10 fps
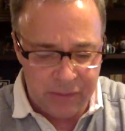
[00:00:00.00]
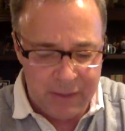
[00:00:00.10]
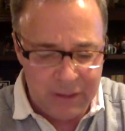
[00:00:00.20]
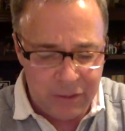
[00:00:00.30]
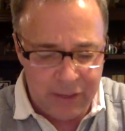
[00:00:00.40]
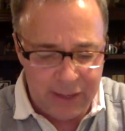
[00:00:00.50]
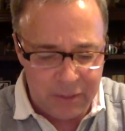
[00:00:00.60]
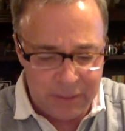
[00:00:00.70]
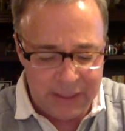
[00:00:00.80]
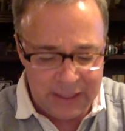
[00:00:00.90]
It may turn out to
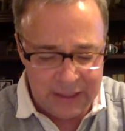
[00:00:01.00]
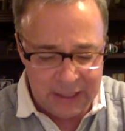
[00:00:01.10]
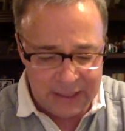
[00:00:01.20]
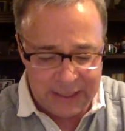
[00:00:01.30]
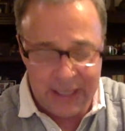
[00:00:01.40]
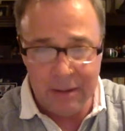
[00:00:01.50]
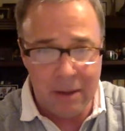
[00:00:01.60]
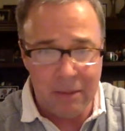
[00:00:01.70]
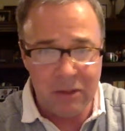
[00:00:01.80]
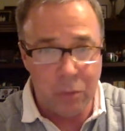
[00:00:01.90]
be, again,
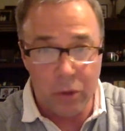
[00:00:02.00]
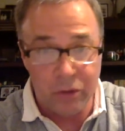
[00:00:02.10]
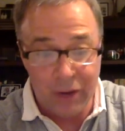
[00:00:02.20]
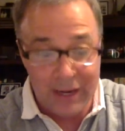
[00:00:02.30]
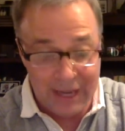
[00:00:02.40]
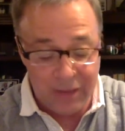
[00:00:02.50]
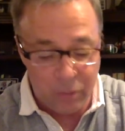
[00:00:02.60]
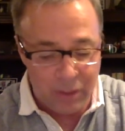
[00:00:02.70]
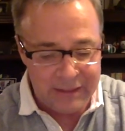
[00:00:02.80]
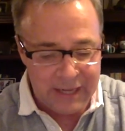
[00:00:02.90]
a much more dry day
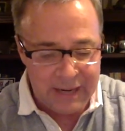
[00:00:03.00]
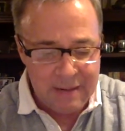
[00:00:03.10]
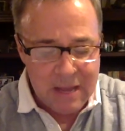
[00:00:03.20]
than wet day.